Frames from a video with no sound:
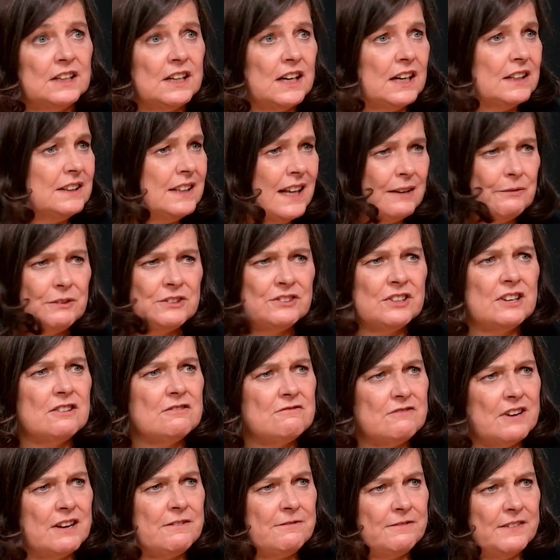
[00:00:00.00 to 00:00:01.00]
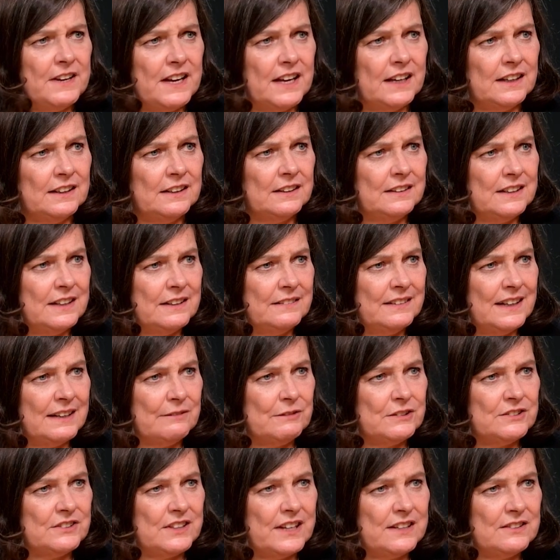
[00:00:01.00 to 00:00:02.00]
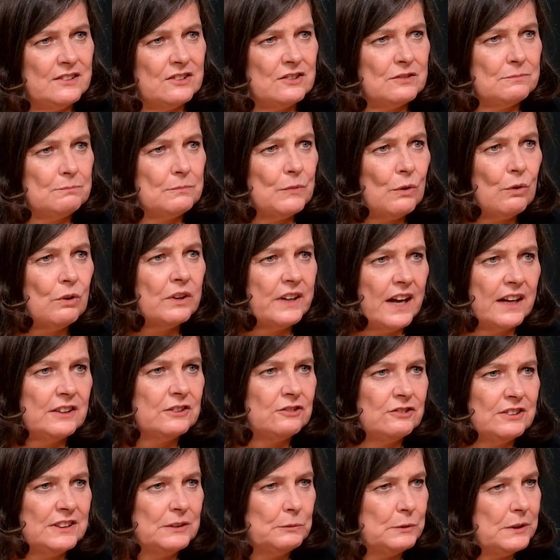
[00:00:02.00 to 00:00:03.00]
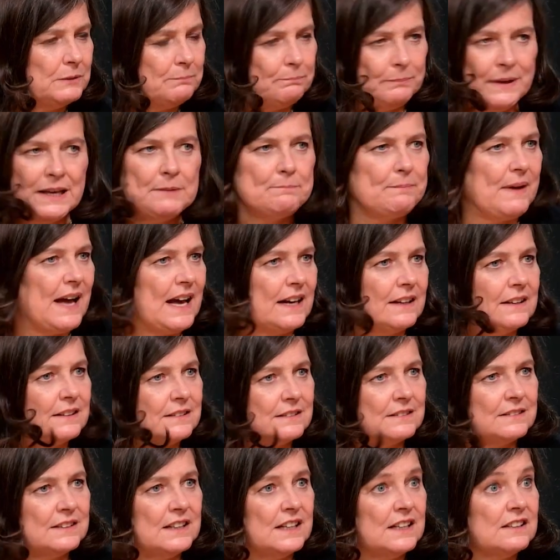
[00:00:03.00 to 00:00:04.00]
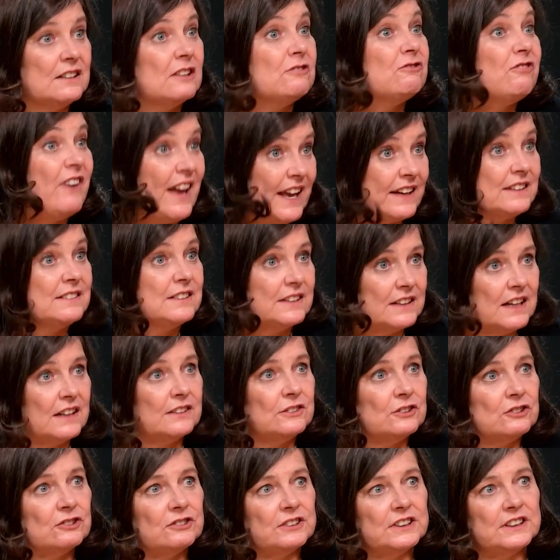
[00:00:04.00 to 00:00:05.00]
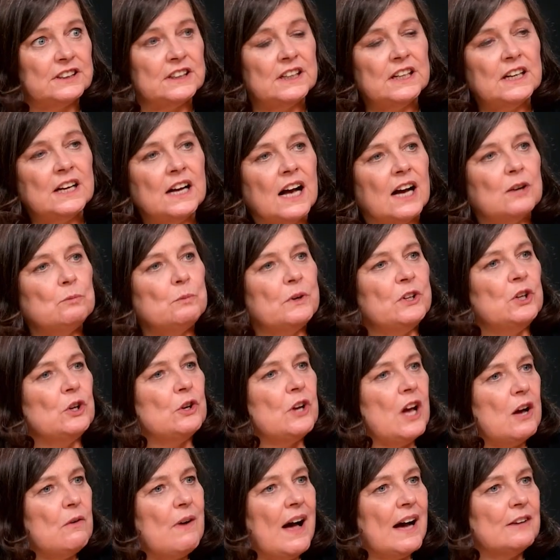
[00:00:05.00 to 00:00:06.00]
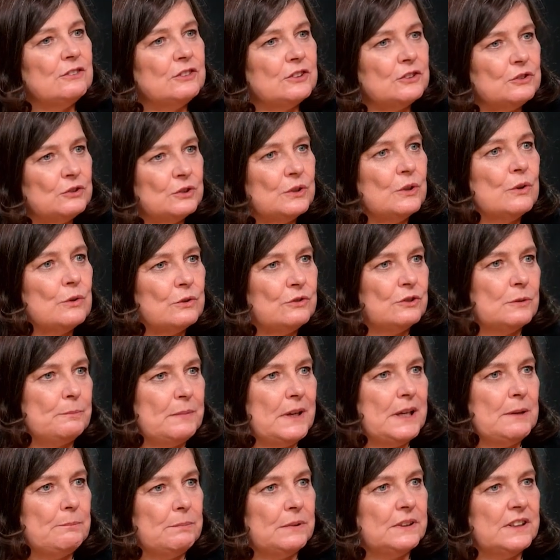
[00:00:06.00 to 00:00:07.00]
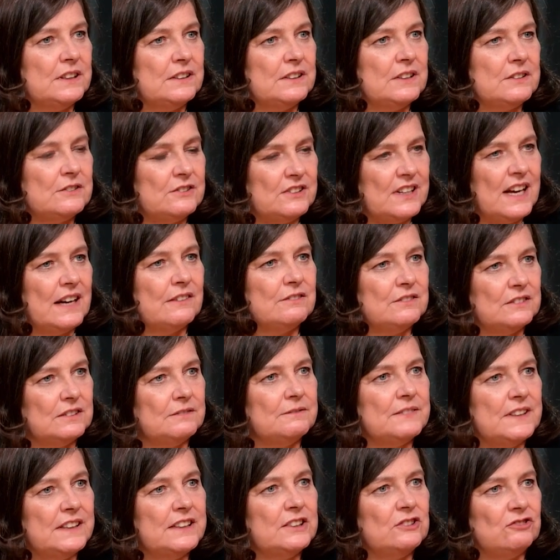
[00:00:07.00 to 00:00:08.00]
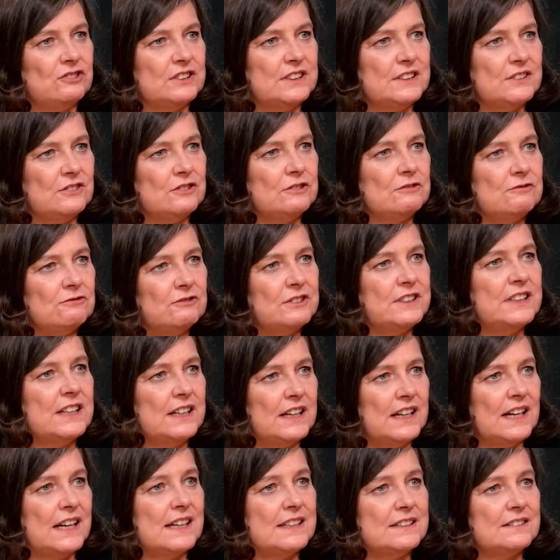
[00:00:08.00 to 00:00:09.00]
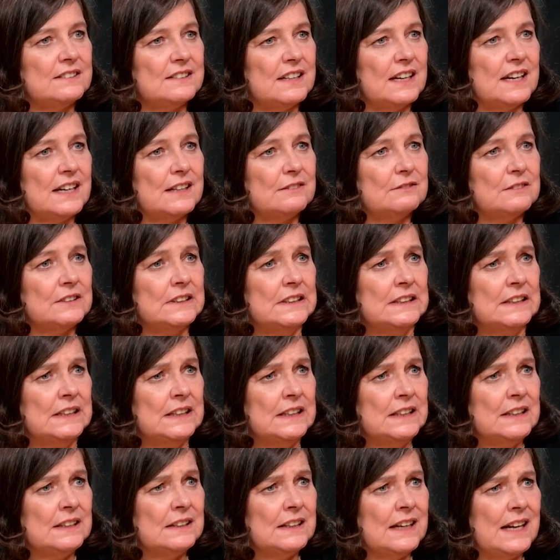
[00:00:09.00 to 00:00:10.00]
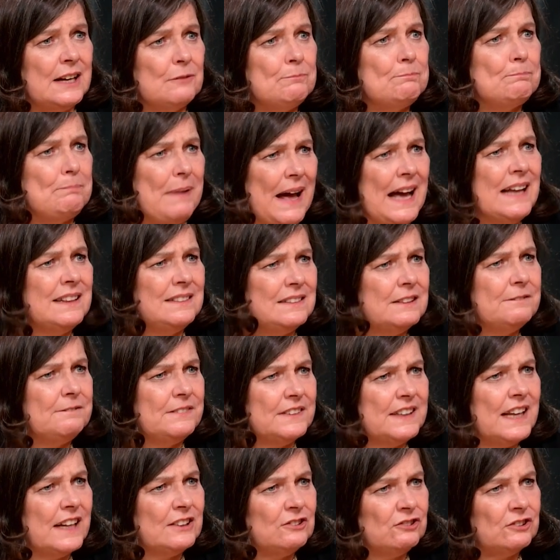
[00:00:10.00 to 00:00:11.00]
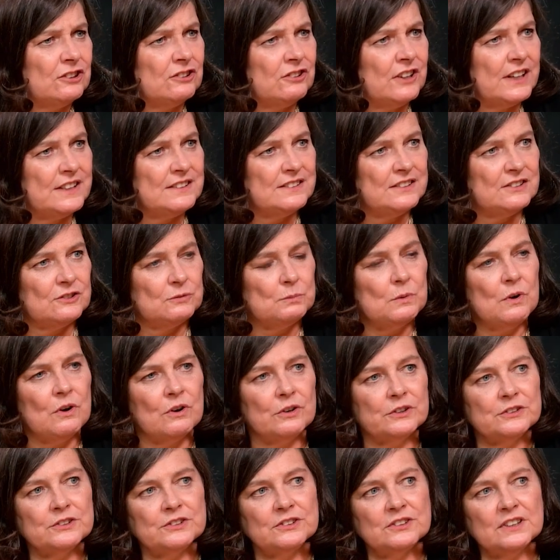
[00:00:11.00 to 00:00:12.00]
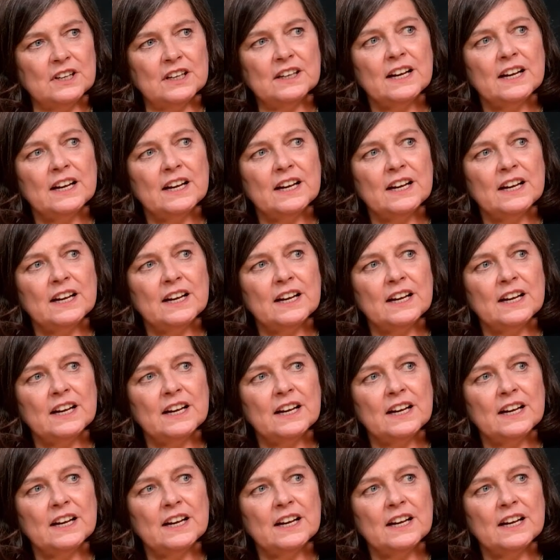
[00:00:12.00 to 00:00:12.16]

And that was horrific. There was a small country with big banks that wrecked a country. And when you go out and talk to people in those towns and villages, you realise how bad the financial crisis was.